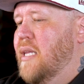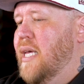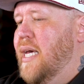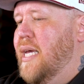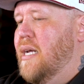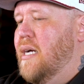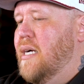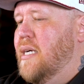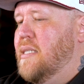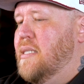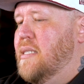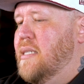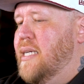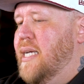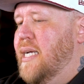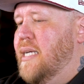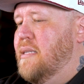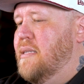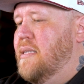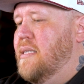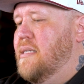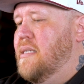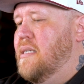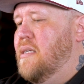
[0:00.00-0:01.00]
Let us
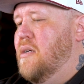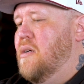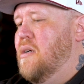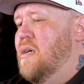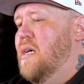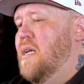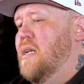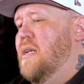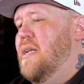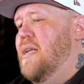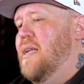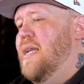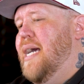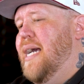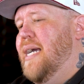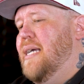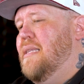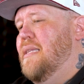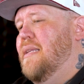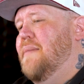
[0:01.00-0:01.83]
get this on neck.